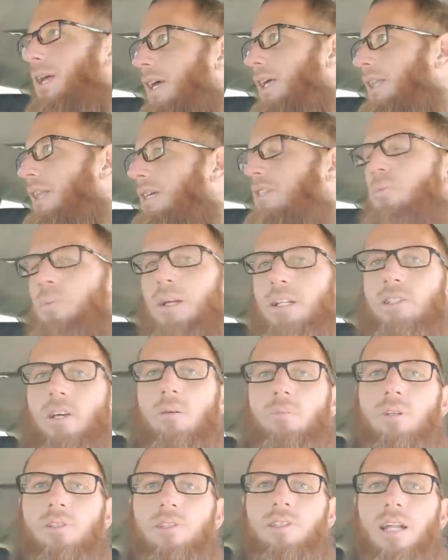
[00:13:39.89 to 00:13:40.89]
and they spent
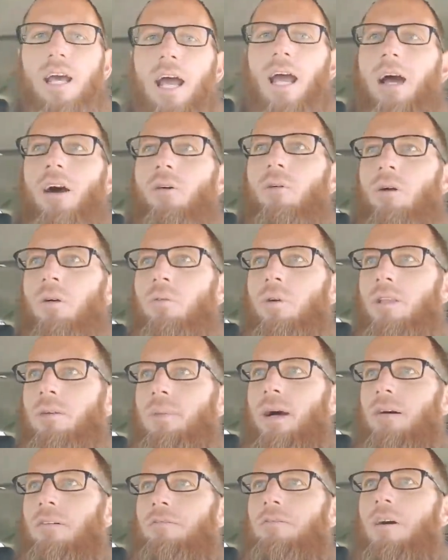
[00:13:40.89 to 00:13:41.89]
almost an hour with
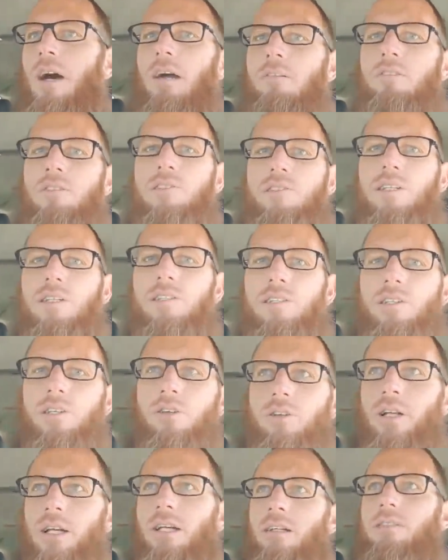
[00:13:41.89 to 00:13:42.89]
about 5 or 6
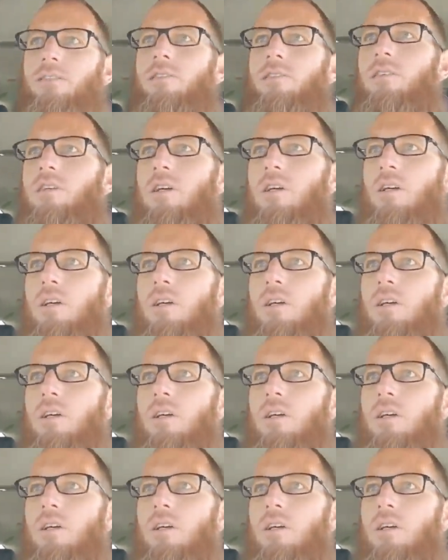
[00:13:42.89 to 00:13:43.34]
units